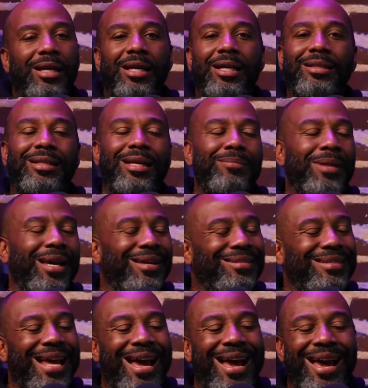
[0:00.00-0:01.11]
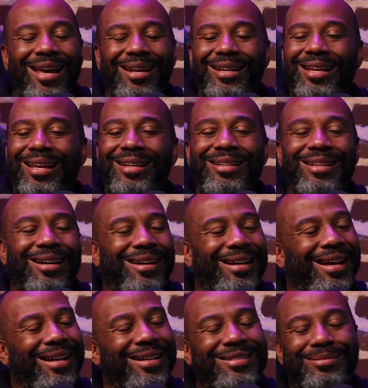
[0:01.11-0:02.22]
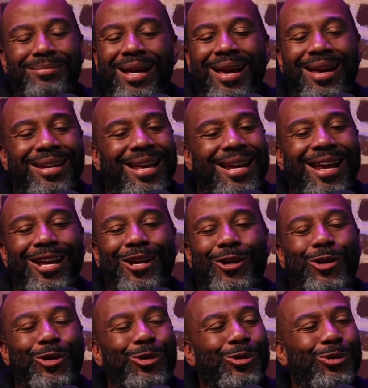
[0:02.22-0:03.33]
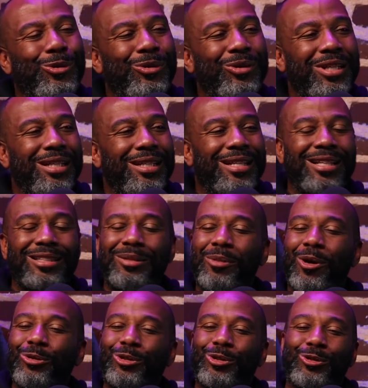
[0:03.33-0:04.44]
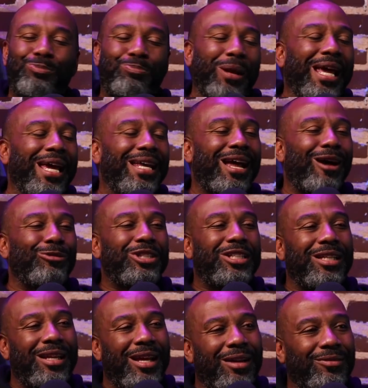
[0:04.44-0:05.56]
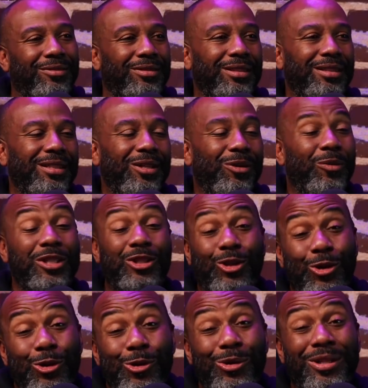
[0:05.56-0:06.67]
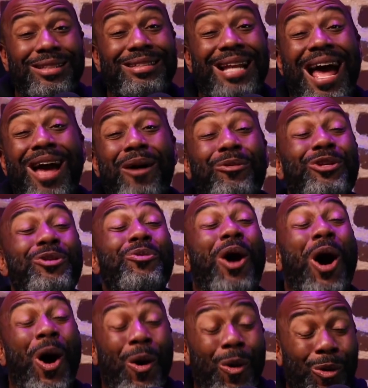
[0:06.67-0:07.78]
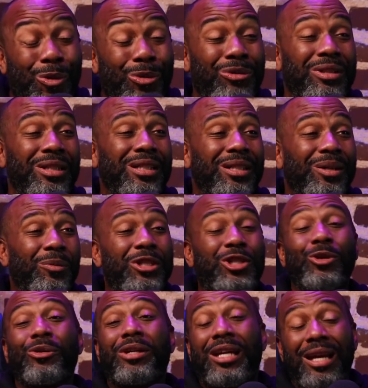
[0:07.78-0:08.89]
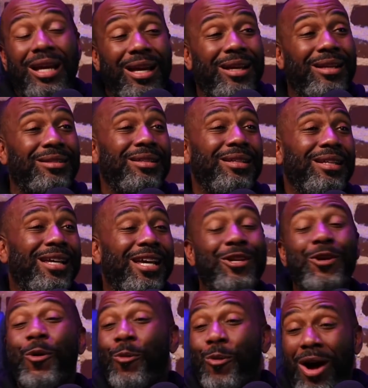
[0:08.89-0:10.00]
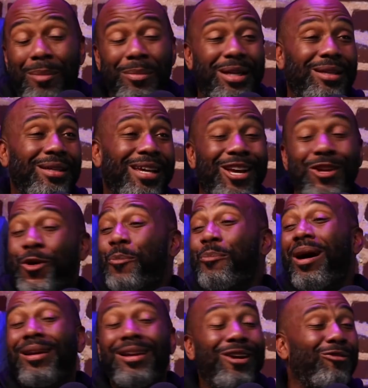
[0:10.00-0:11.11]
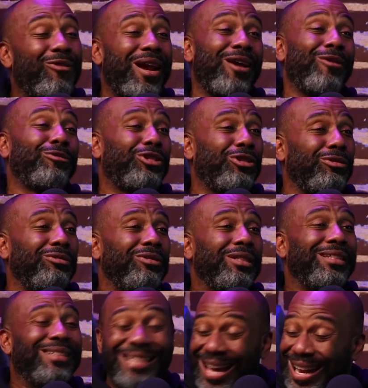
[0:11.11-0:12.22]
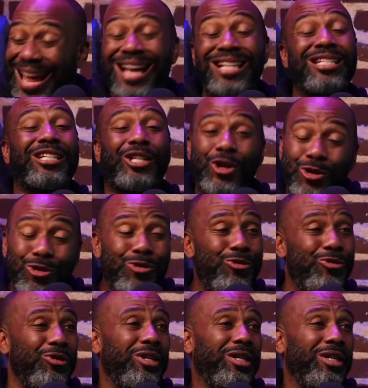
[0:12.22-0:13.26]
He said, "Man, dying at a young age, man, that ain't cool. That's the most played out shit ever. What's cool is dying when you old with your kids and your woman and your money around you. Now that's cool."